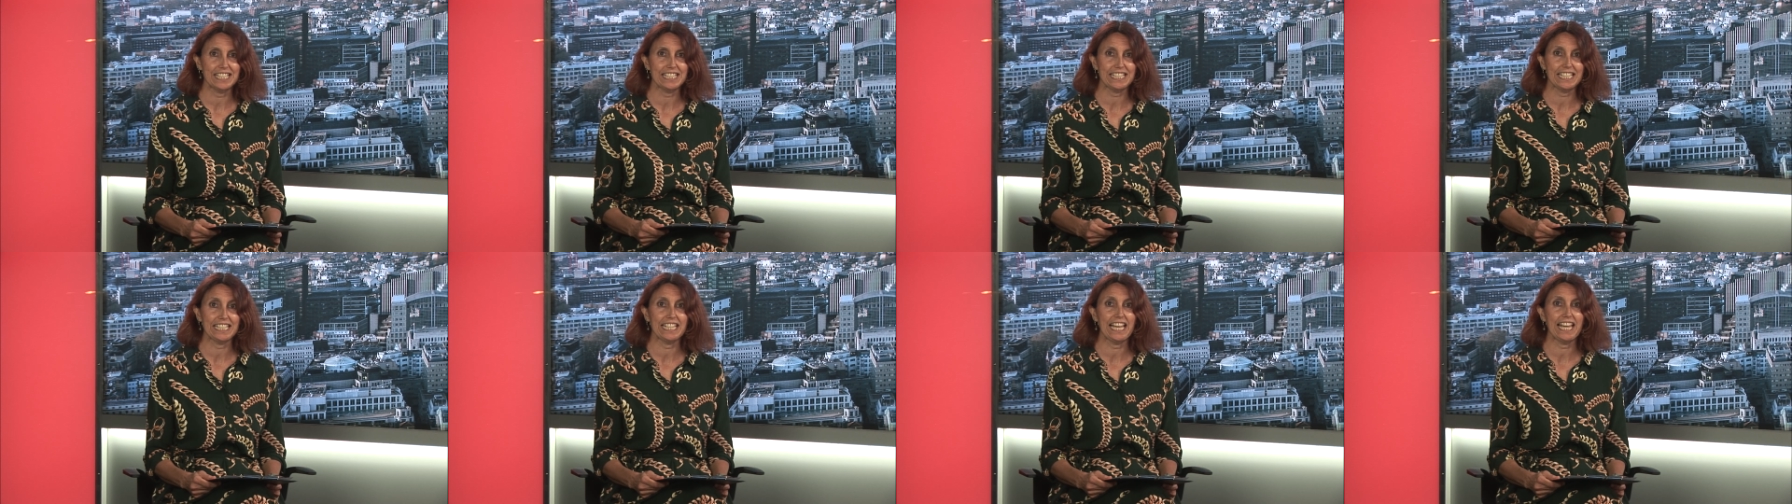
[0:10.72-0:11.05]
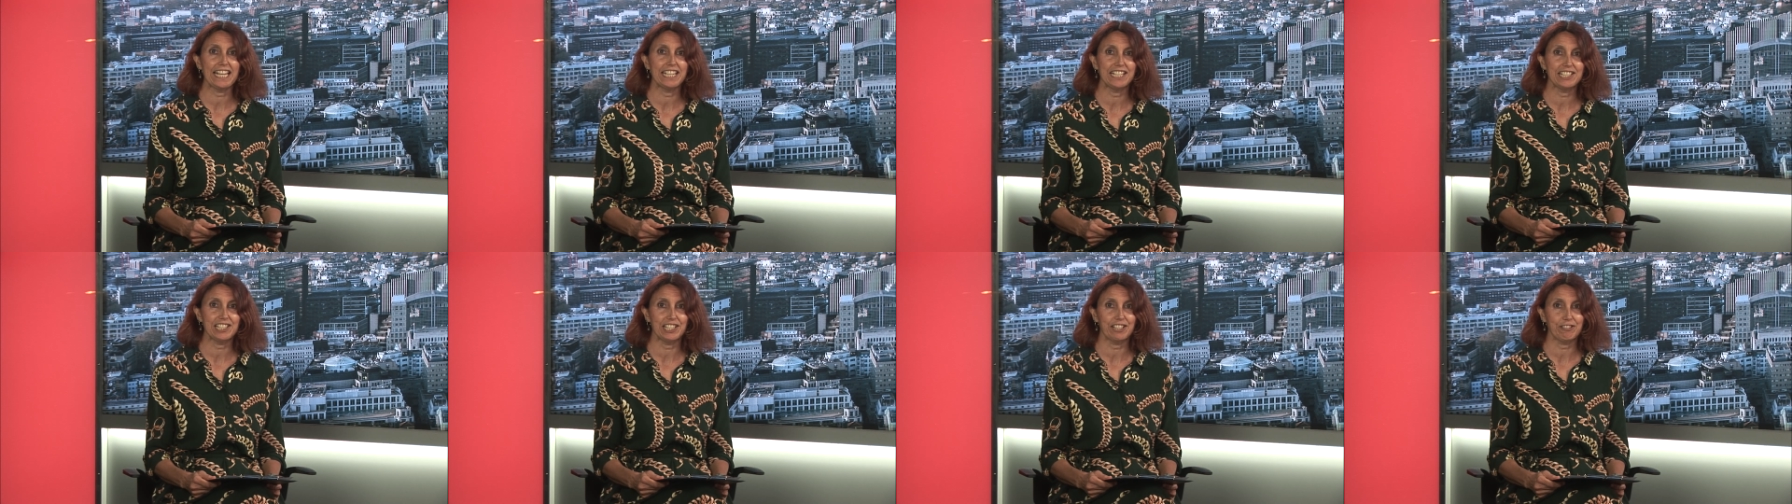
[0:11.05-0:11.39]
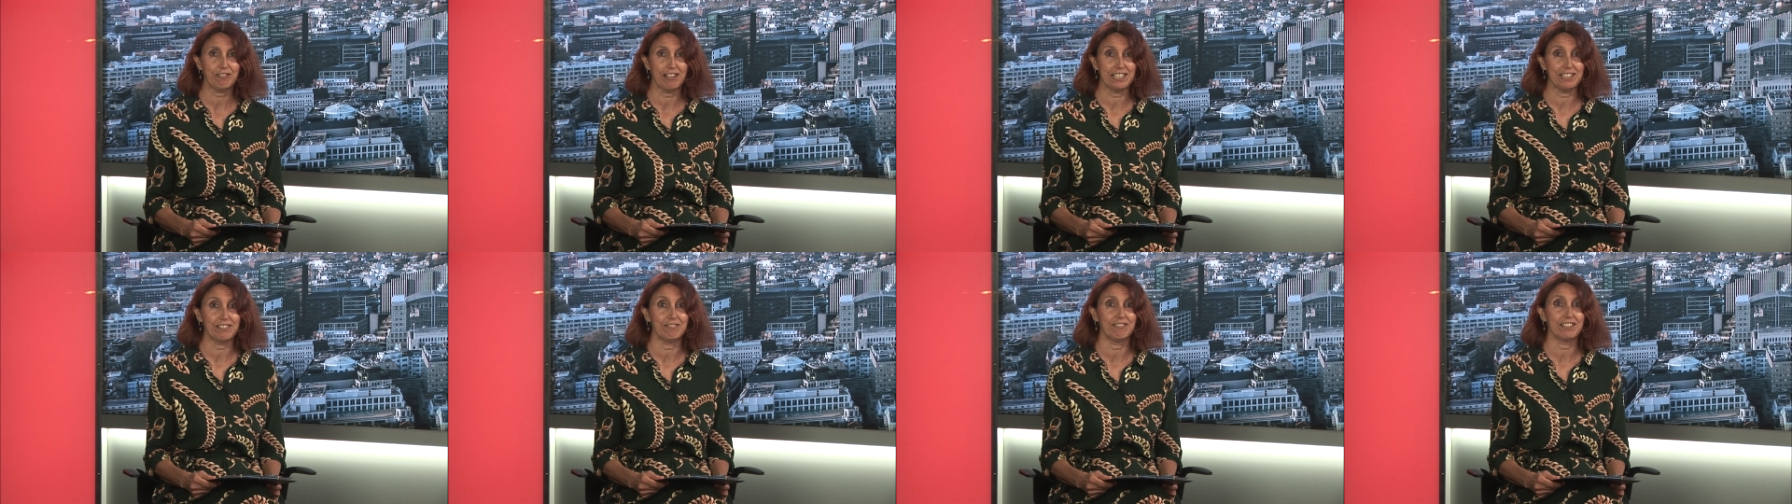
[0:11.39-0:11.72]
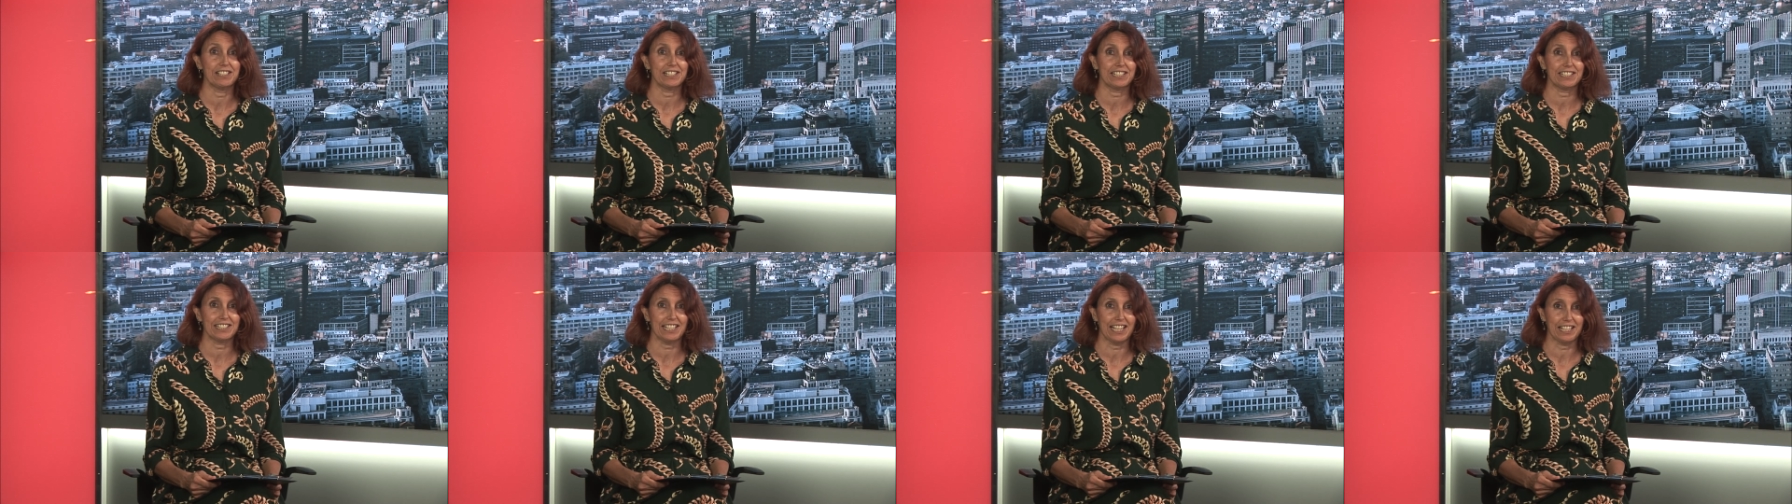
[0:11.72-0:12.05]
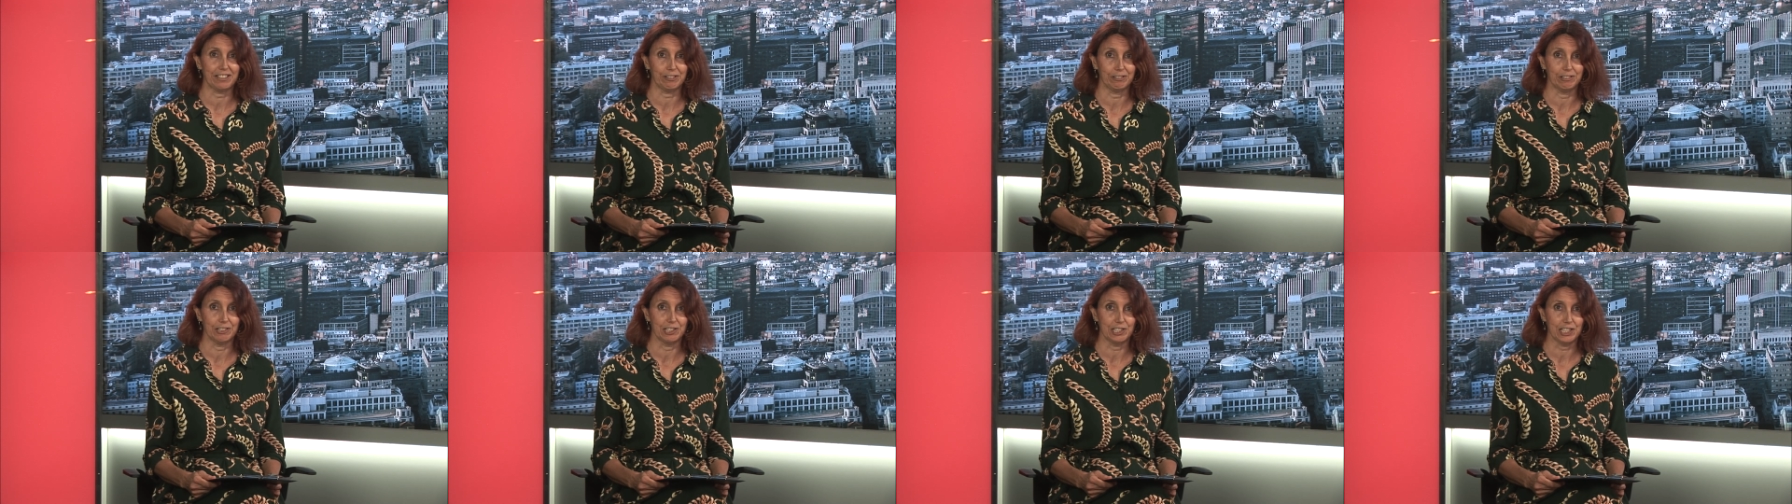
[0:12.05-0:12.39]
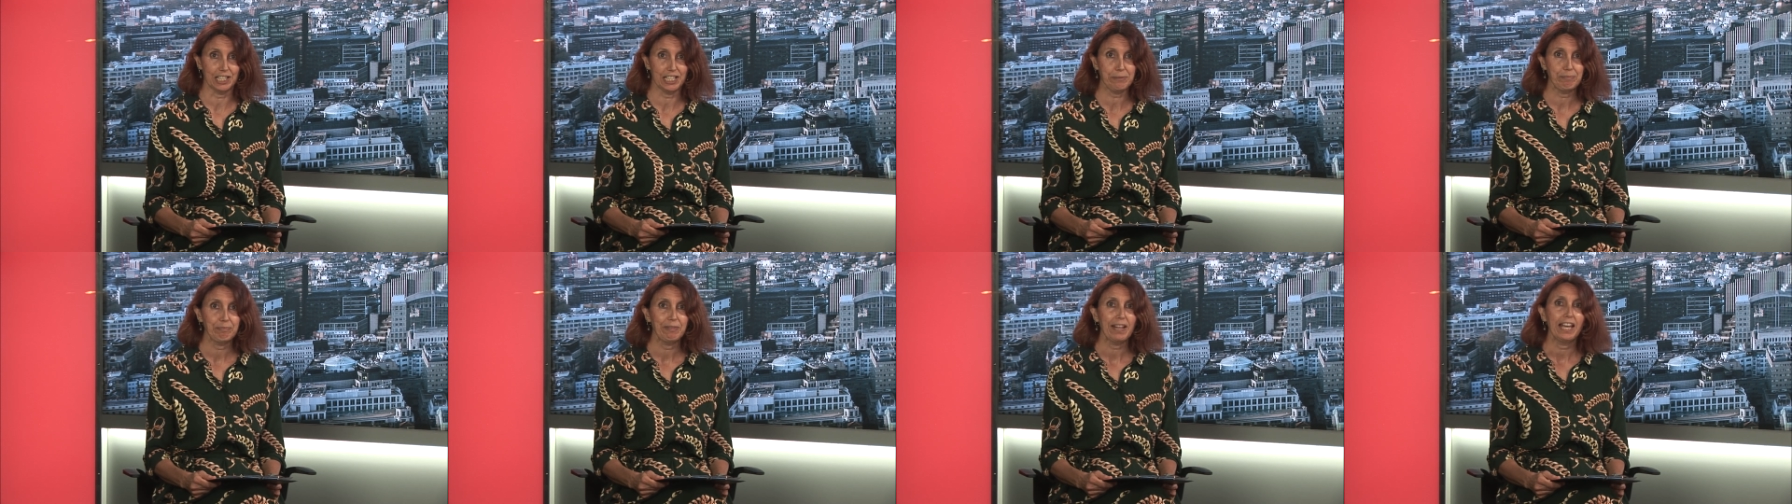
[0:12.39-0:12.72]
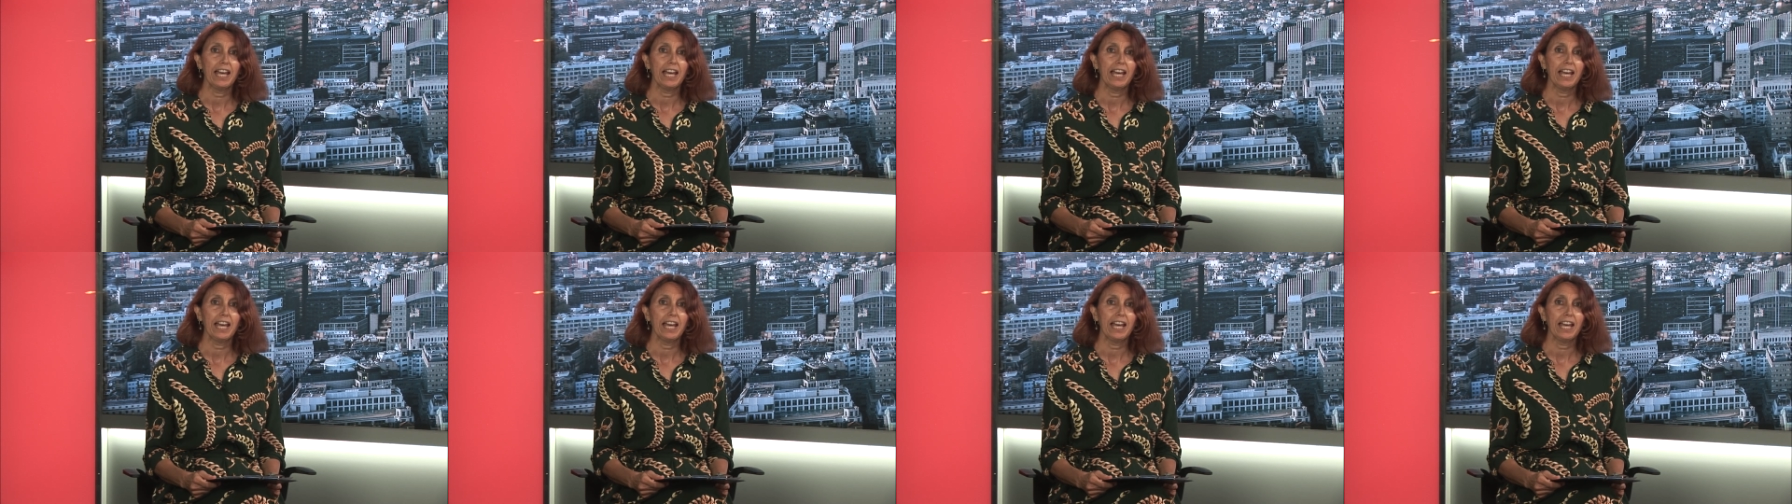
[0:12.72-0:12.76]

in energy credit risk technology